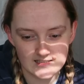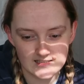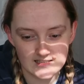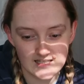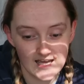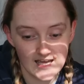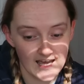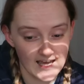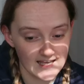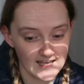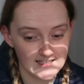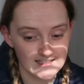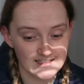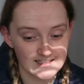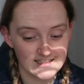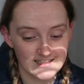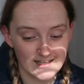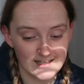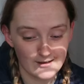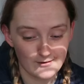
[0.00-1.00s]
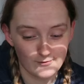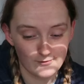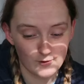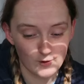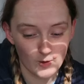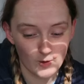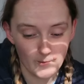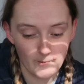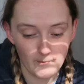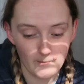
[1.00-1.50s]
ten, if
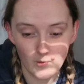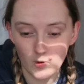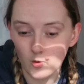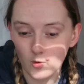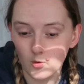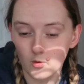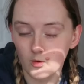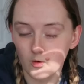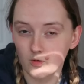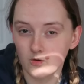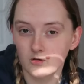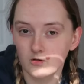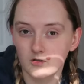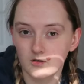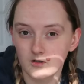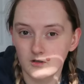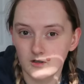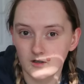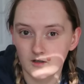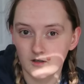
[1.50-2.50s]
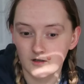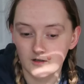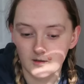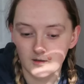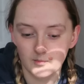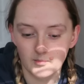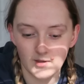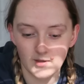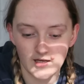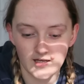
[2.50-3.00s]
not more,
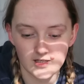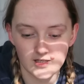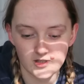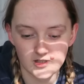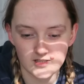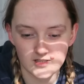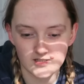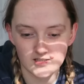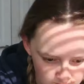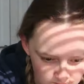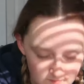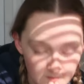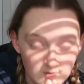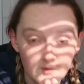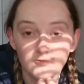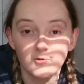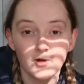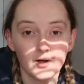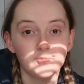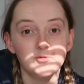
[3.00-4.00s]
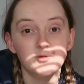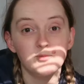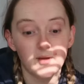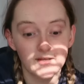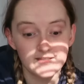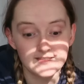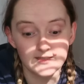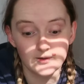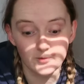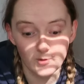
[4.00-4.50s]
pages. Well, that's
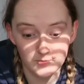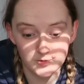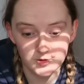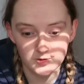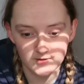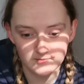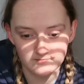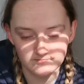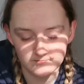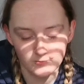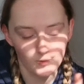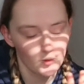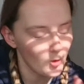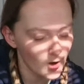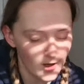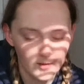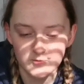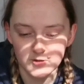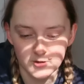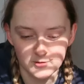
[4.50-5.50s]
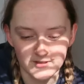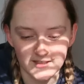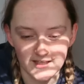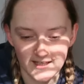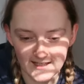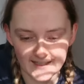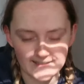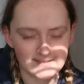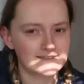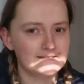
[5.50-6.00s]
basically what I'm doing. What I'm doing
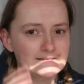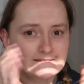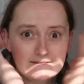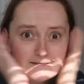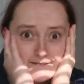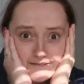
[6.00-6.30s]
is